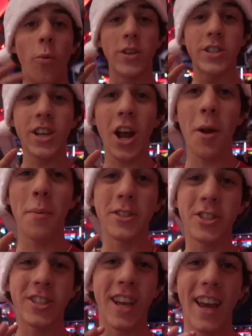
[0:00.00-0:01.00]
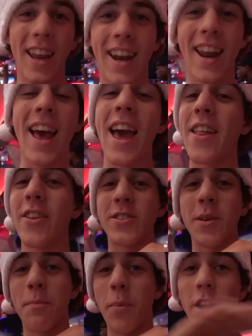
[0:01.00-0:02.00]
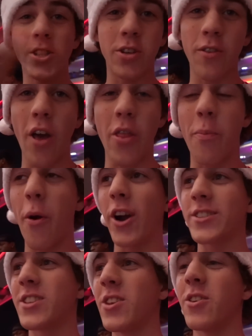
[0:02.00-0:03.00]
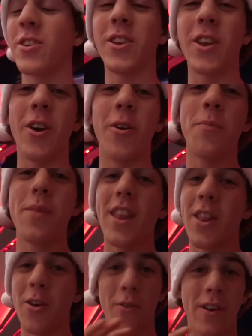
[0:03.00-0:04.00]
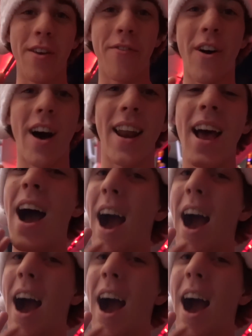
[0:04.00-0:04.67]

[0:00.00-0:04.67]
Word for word: We just got our picture taken today, and there's a bunch around the parks that you can do. They're really fun.